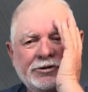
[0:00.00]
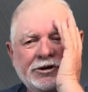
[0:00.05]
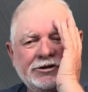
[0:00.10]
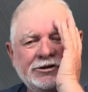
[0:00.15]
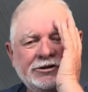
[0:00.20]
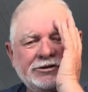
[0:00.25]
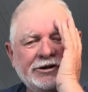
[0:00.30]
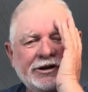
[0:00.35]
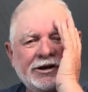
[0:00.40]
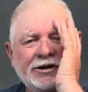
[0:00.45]
I
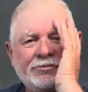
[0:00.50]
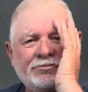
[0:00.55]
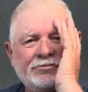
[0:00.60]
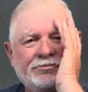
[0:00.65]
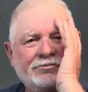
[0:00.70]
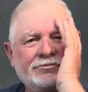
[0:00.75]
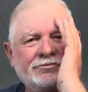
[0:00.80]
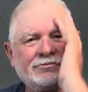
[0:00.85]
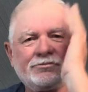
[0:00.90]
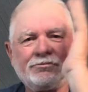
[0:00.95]
just had a
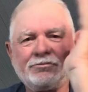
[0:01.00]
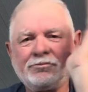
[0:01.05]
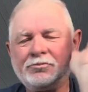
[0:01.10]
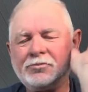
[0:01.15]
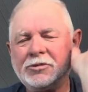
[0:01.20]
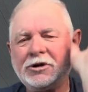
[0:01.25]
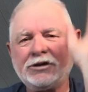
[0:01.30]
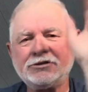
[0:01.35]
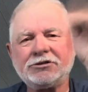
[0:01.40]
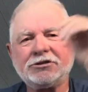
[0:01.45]

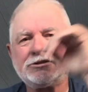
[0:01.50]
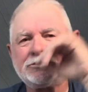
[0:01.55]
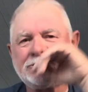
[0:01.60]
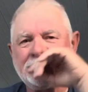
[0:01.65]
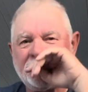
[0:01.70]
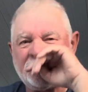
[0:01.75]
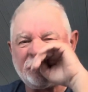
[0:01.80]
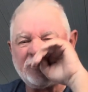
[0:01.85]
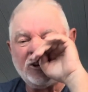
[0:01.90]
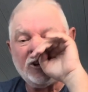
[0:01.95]
bunch of
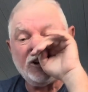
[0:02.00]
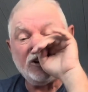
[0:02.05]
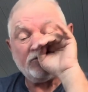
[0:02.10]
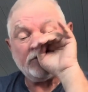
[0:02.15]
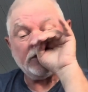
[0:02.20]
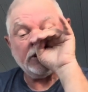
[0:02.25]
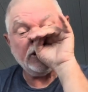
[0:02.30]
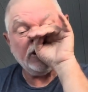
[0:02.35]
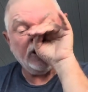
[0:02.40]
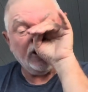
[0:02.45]
stuff,
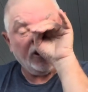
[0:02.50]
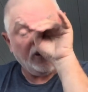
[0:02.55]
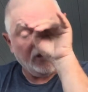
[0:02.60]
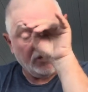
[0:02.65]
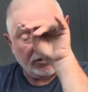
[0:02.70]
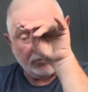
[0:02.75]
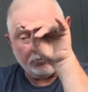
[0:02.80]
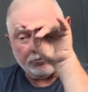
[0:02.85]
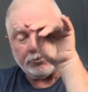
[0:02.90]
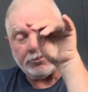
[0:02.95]
but none of
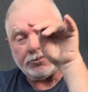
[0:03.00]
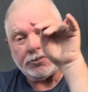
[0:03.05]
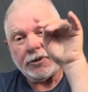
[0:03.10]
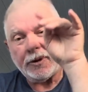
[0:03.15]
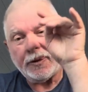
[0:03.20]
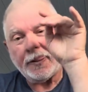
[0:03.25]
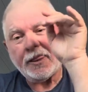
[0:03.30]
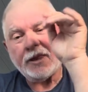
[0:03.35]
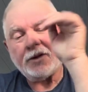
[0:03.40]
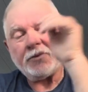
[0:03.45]
them,
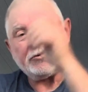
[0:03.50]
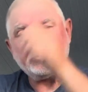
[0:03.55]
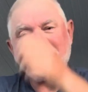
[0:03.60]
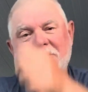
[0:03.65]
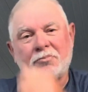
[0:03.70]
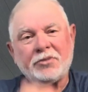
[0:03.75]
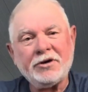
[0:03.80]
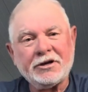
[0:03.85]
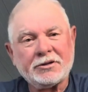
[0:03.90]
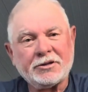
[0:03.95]
when you
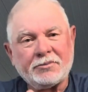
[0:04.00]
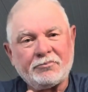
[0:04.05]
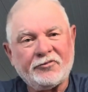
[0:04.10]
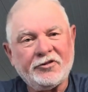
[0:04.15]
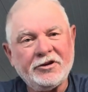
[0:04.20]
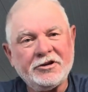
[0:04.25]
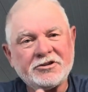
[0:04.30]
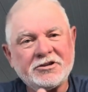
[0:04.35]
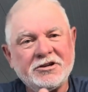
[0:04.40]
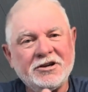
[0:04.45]
pick the
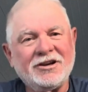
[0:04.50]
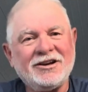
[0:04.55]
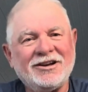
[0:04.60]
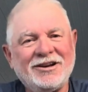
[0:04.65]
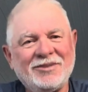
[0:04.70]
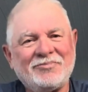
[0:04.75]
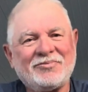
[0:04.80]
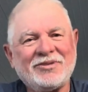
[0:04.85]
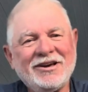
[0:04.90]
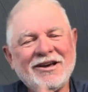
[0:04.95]
fish up,
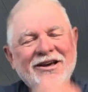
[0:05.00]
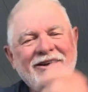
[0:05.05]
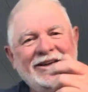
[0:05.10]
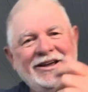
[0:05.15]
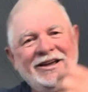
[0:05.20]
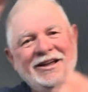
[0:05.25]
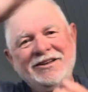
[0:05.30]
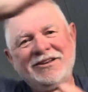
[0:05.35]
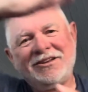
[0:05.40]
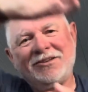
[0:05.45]

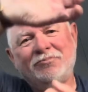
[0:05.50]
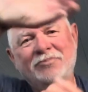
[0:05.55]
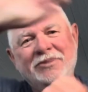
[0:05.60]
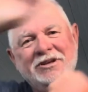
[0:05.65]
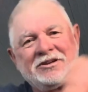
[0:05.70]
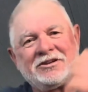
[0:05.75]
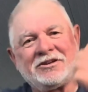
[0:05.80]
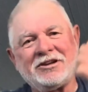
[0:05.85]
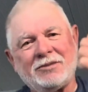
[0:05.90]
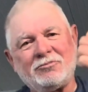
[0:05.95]
it just
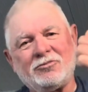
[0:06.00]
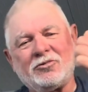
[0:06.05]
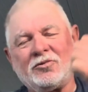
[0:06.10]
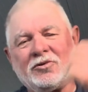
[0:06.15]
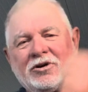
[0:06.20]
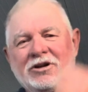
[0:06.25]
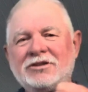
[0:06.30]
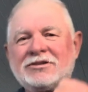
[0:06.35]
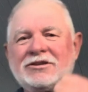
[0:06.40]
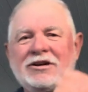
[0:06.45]
bent double. A
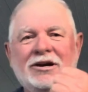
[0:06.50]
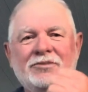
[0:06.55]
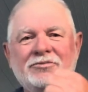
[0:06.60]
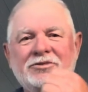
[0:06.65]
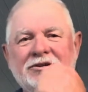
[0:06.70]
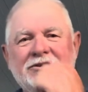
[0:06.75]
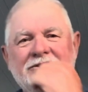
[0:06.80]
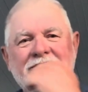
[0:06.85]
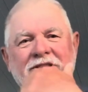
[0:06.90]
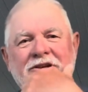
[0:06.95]
lot of times
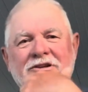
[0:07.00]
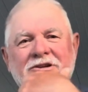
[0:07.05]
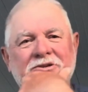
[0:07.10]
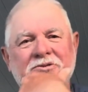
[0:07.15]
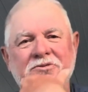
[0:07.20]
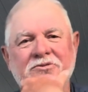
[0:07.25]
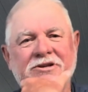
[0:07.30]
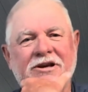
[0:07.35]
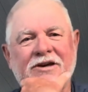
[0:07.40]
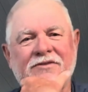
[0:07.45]
you'd
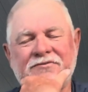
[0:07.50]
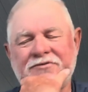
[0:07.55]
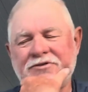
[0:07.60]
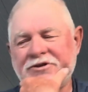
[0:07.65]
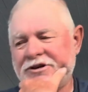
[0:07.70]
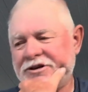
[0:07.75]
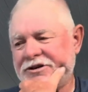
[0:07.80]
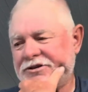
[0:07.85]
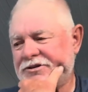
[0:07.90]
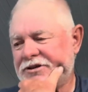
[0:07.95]
lose that
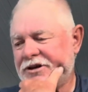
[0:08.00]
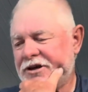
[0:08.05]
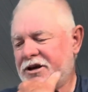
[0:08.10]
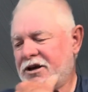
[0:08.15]
fish.